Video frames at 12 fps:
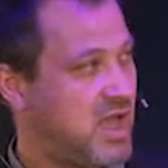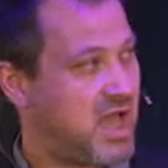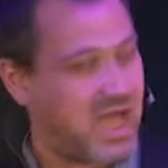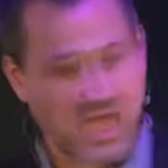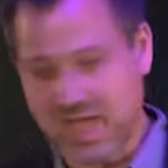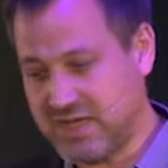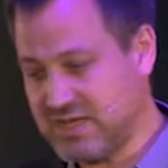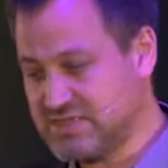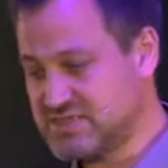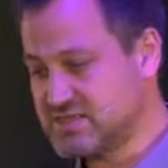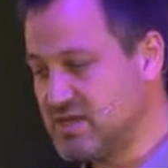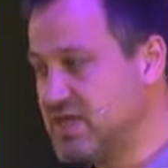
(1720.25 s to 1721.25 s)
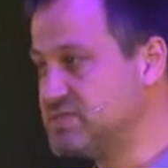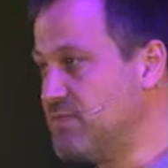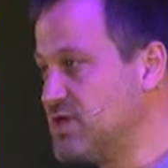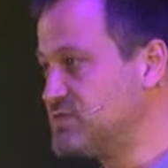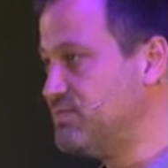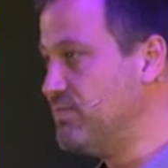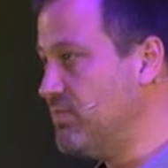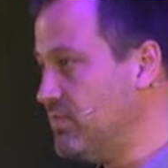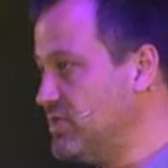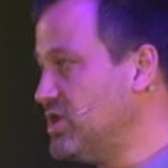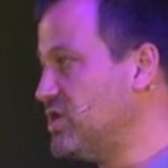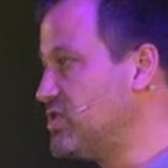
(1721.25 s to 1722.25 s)
And it's, it's much,
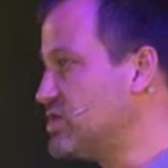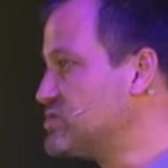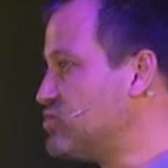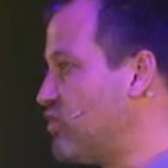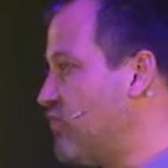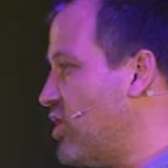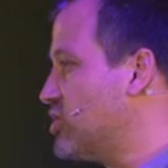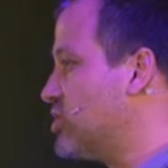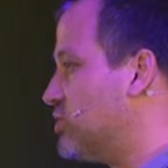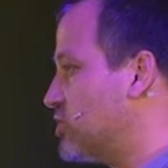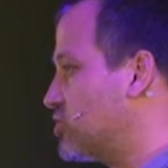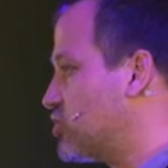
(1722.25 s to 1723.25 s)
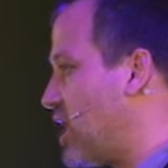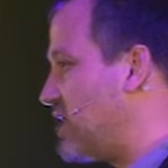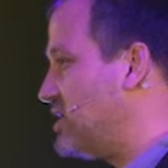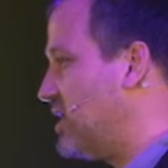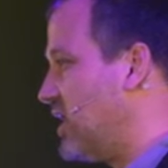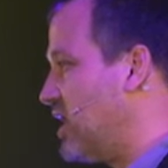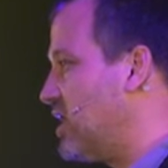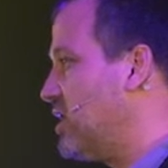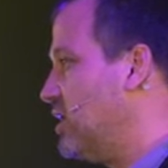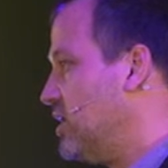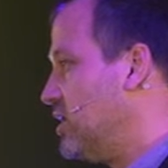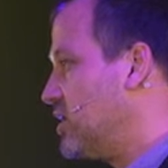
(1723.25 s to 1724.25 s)
you know, those revocable, granular
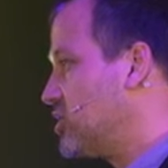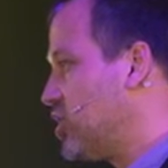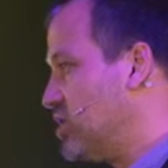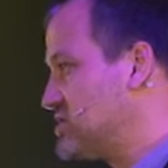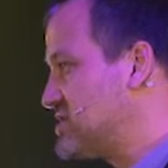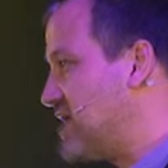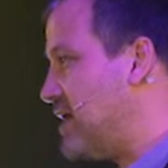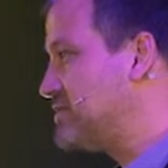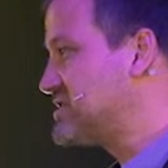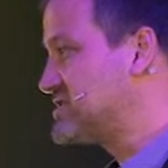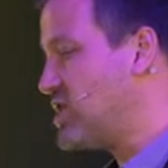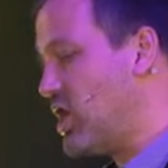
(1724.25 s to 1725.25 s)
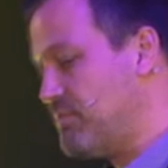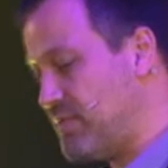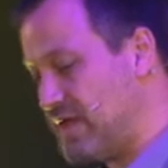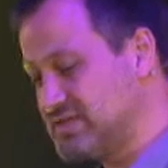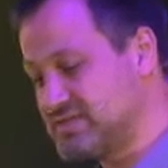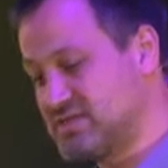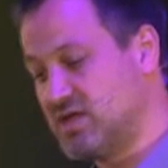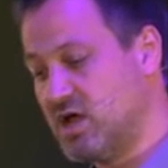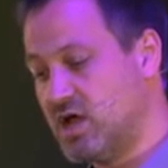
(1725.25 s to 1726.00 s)
concepts, time-based,